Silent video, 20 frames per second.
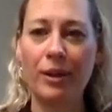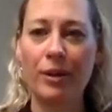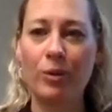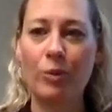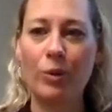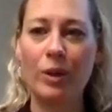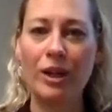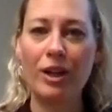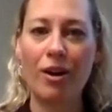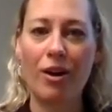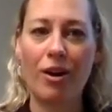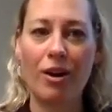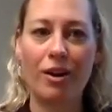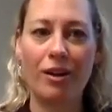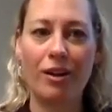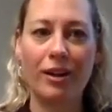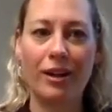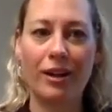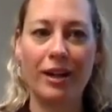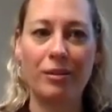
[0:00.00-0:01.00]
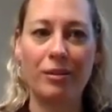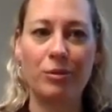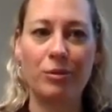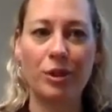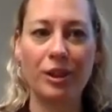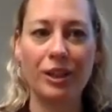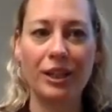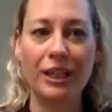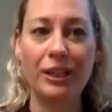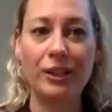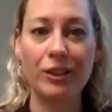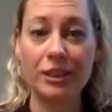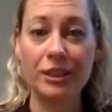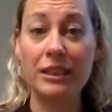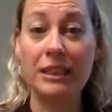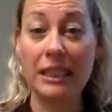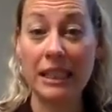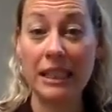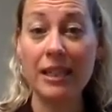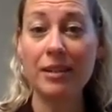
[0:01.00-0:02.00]
we are a really
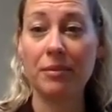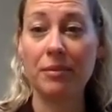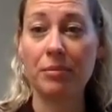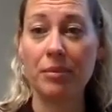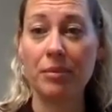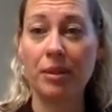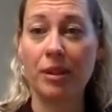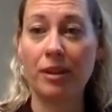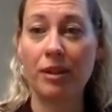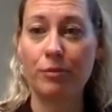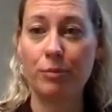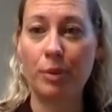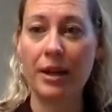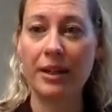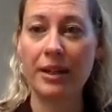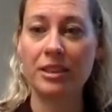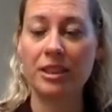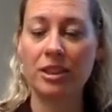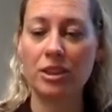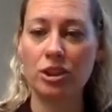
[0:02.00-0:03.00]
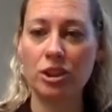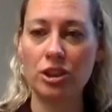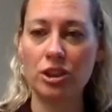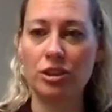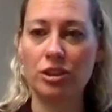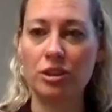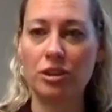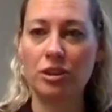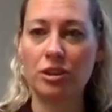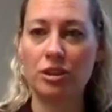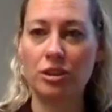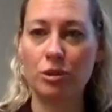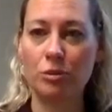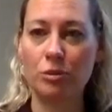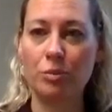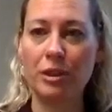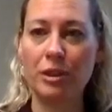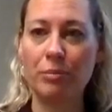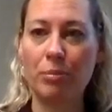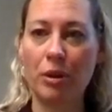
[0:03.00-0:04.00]
good team of practitioners to
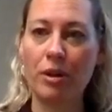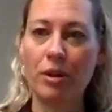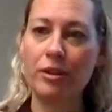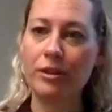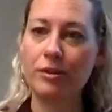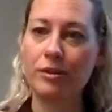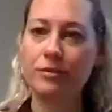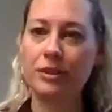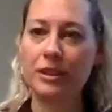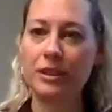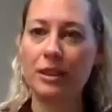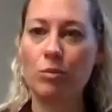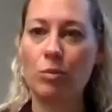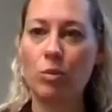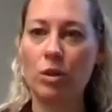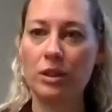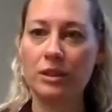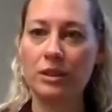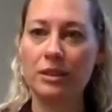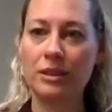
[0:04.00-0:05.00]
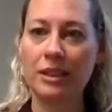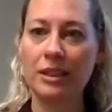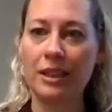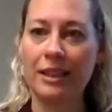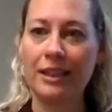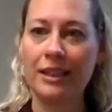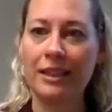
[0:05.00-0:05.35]
be part of someone's,